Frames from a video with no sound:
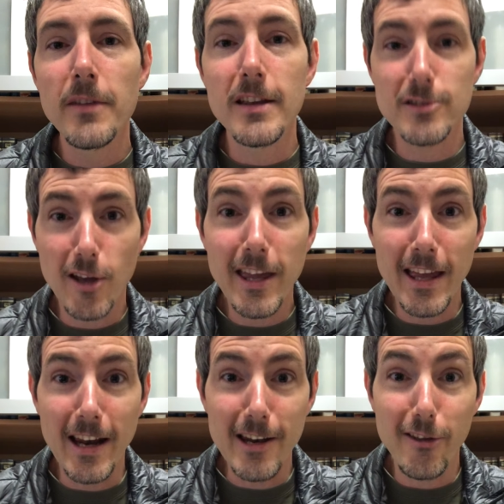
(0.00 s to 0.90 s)
And so
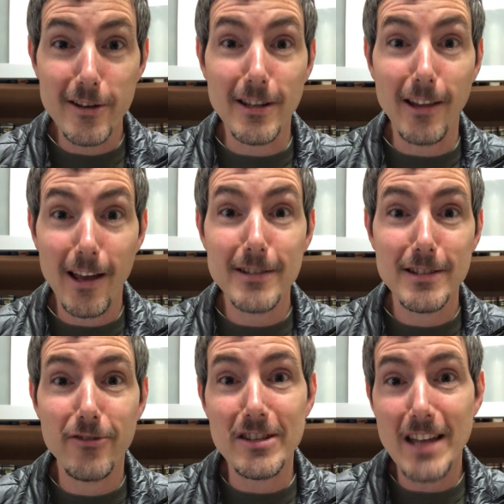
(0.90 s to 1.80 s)
again, I know there's a lot of
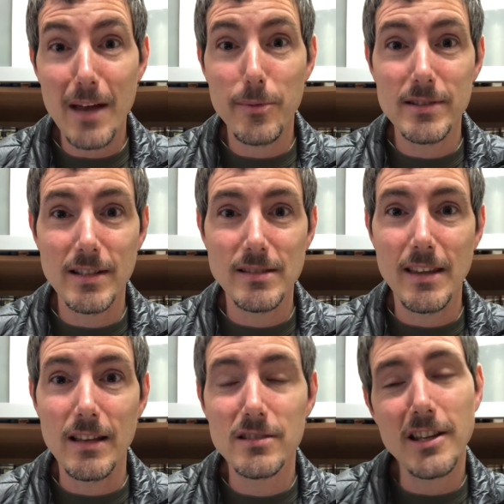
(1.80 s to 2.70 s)
stuff that's happened since
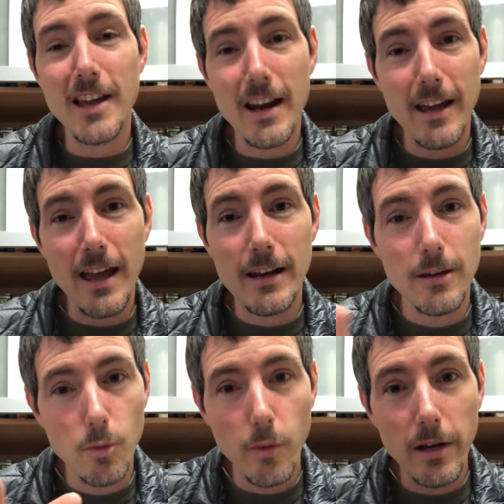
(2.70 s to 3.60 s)
then. So you got to kind
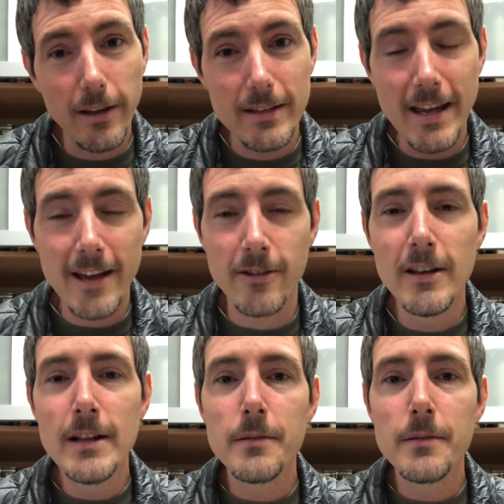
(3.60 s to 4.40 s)
of whittle it down.